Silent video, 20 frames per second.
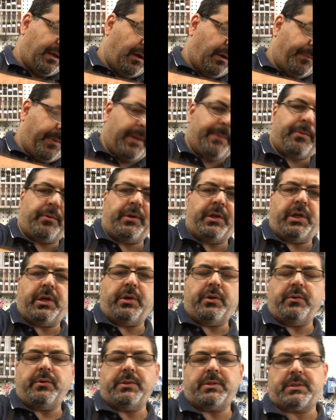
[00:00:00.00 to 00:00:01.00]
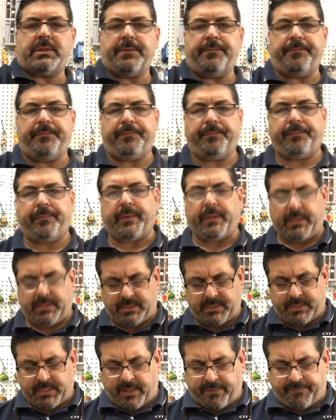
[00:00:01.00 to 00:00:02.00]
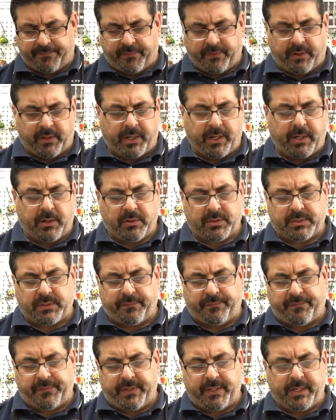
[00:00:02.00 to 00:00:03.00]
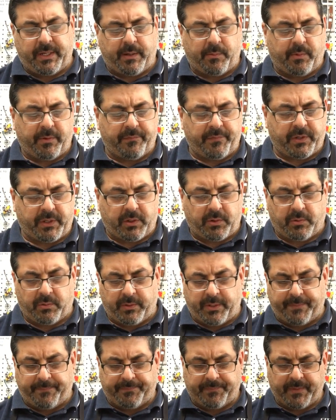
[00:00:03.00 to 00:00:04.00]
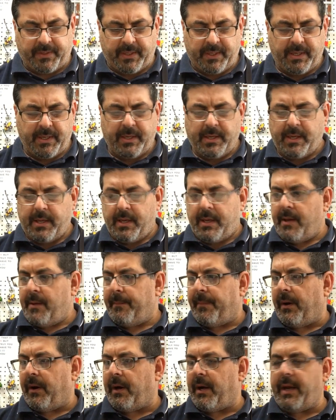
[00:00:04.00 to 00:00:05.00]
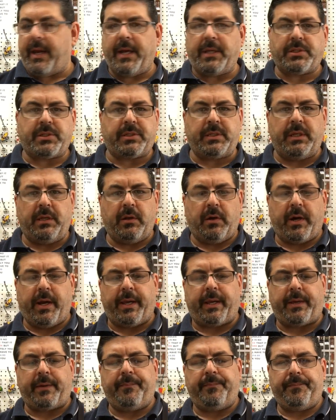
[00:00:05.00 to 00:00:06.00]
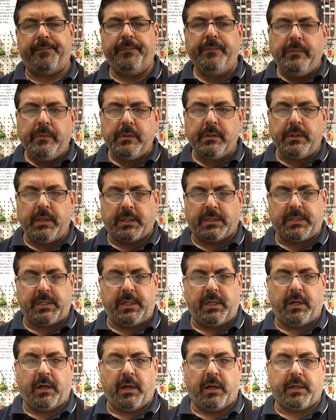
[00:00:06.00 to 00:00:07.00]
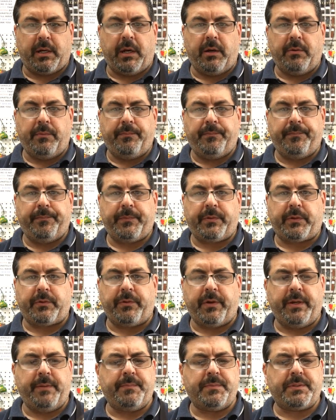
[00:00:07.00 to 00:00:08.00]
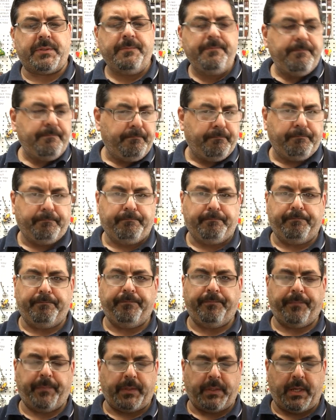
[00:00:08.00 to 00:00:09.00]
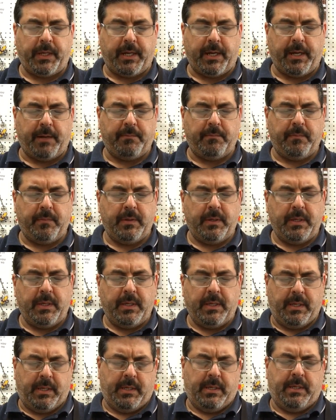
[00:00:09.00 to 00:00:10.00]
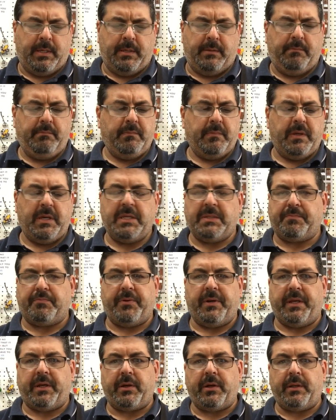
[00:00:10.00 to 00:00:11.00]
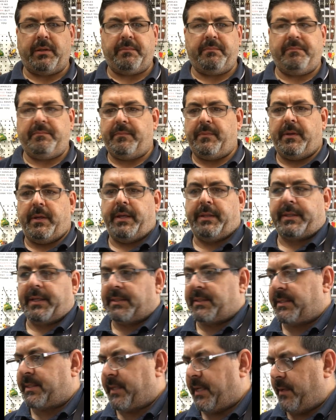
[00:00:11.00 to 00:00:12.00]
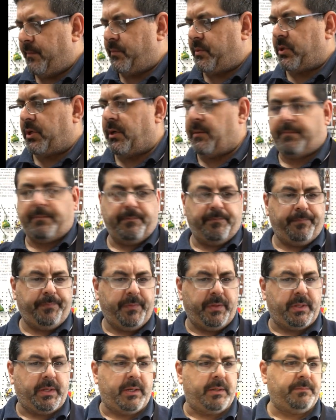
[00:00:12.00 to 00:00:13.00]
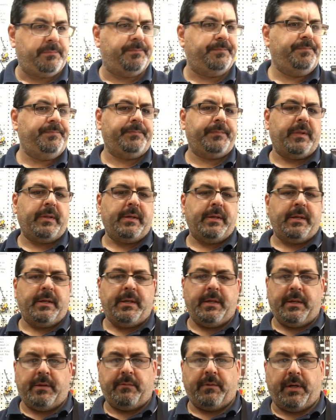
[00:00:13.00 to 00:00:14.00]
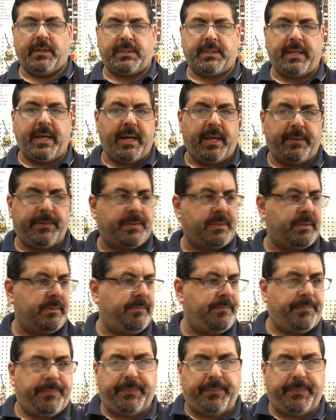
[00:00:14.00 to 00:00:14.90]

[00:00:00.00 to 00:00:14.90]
a lot of people use sapphire or sapphire, whatever you call it. But I actually like the Tiago creams. It's pretty good. It does the same job, you know. Right, so that's